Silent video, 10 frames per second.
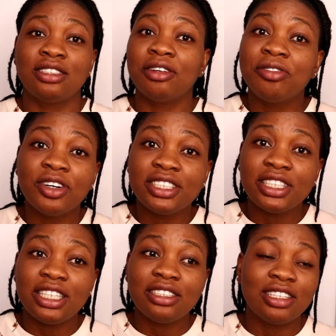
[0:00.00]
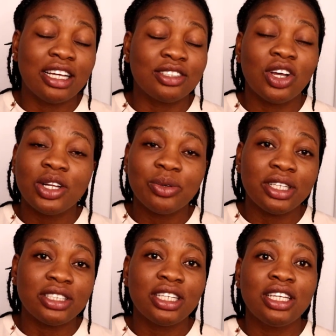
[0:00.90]
the first thing, as
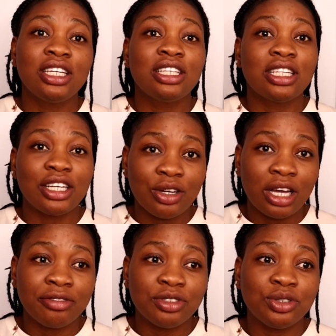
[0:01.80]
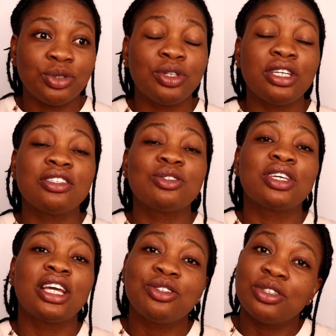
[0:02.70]
always, that you have to do is to
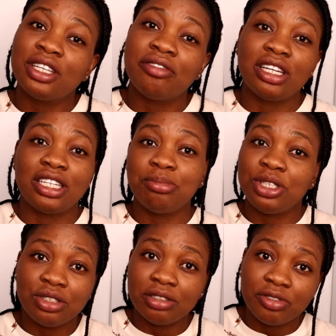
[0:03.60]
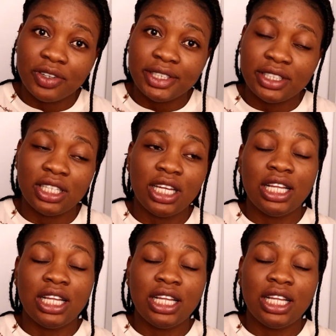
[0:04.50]
get yourself an admission first.